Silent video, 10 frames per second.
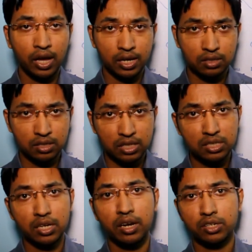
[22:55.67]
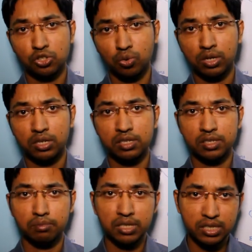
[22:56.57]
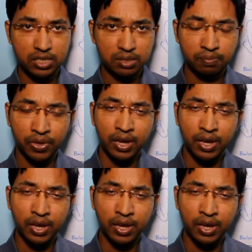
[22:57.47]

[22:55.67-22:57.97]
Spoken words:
and intellectual disability.